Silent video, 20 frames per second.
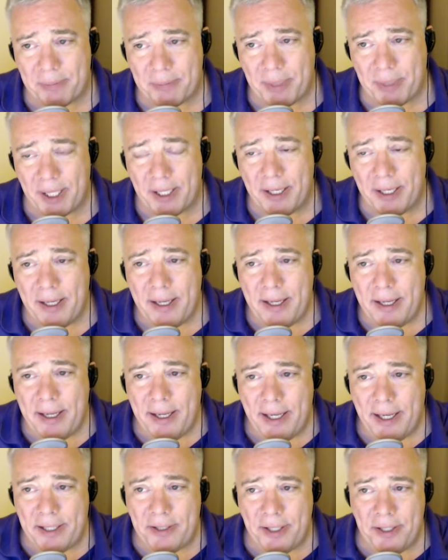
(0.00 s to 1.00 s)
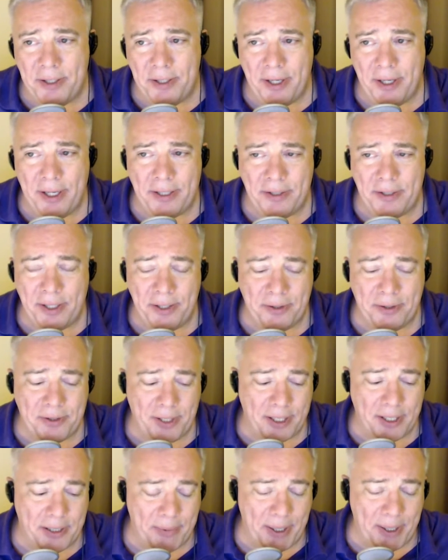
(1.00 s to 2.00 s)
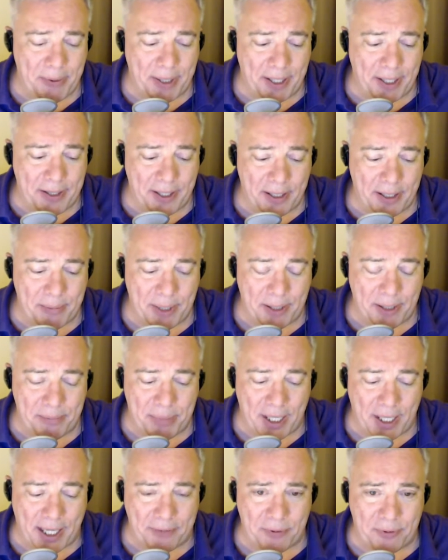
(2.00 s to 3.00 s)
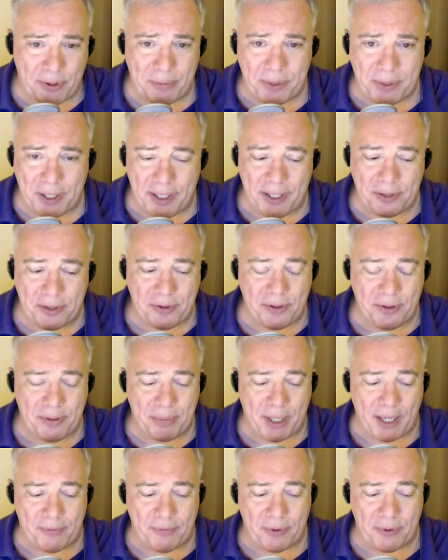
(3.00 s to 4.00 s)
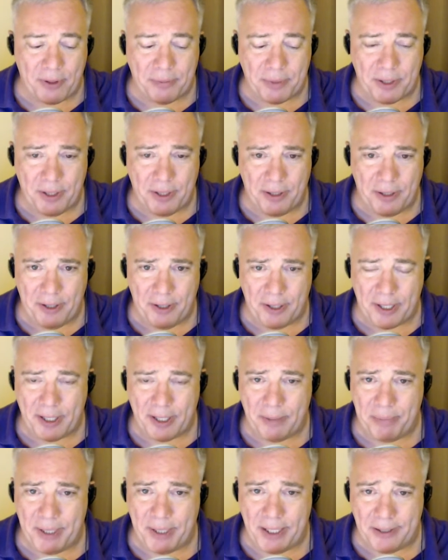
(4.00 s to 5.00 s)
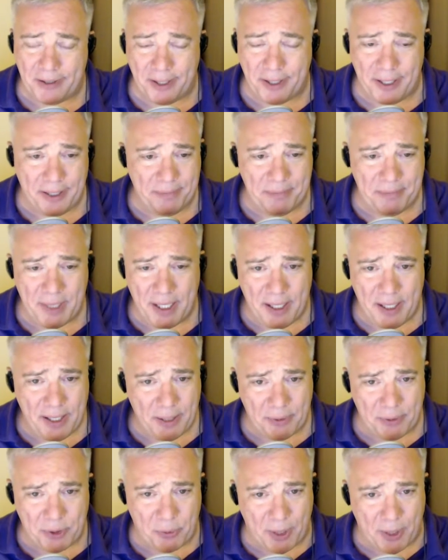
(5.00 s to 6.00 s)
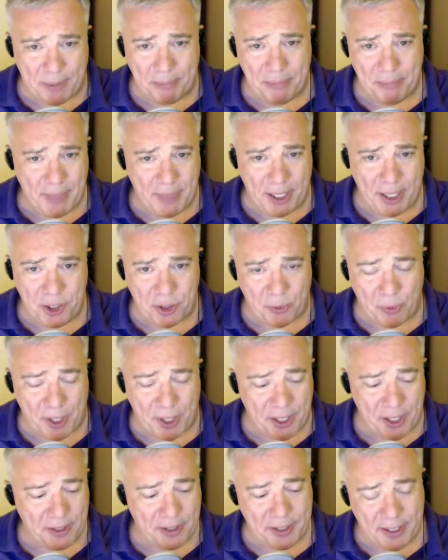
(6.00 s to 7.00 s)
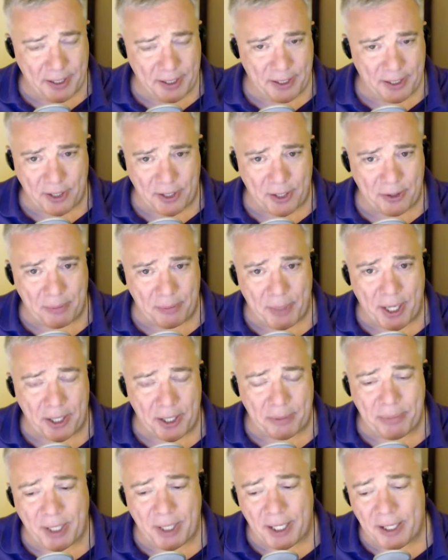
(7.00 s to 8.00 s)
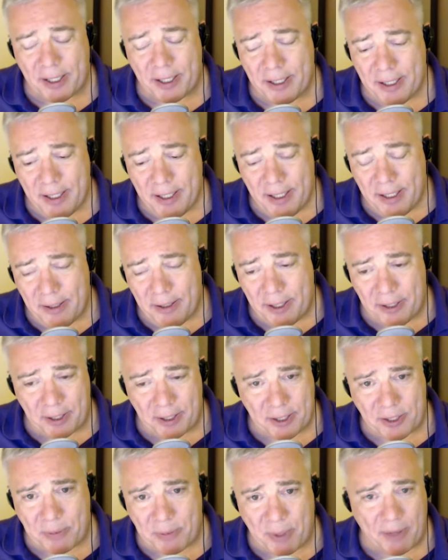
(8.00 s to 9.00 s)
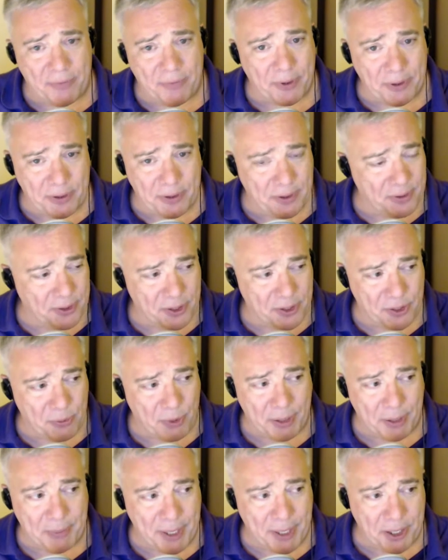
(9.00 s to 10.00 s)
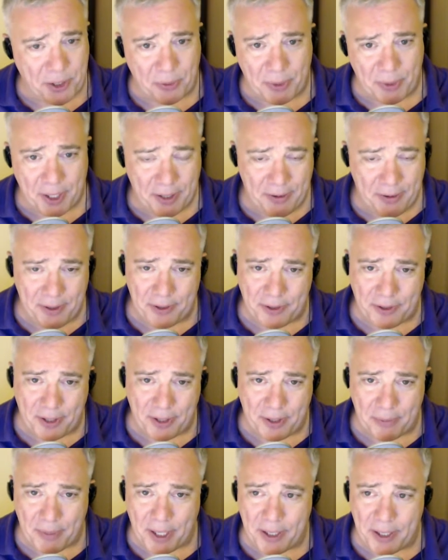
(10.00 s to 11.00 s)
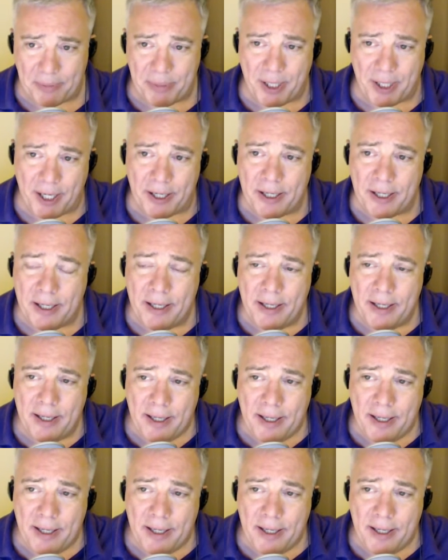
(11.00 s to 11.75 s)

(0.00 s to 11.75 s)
But it's it, it's interesting to me when I think about platforms and the history of platforms. You know, you look at the PC, there was one major winner, and then this other minor player. You look at smartphones, there's this one major winner and this other minor player.